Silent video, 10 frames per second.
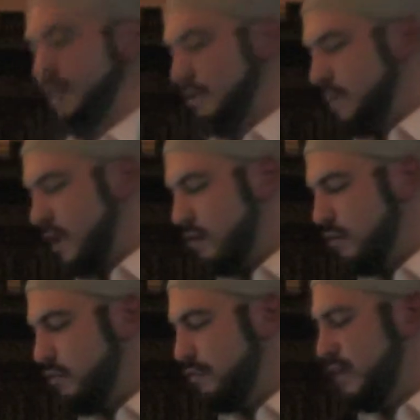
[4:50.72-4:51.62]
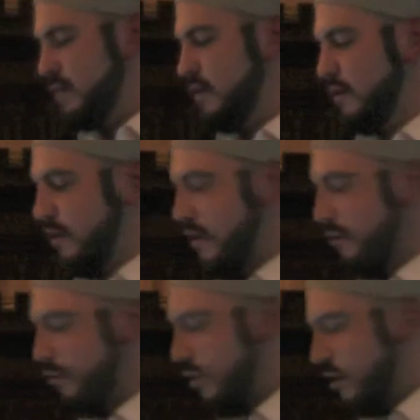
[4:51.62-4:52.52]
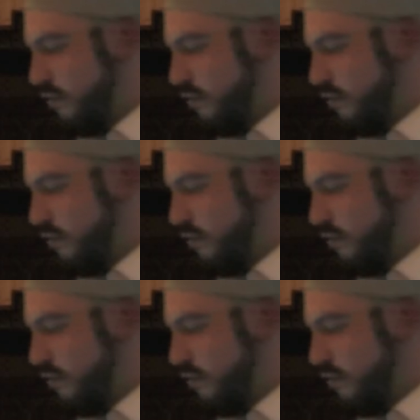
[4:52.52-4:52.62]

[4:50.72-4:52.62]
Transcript: any male or female. The one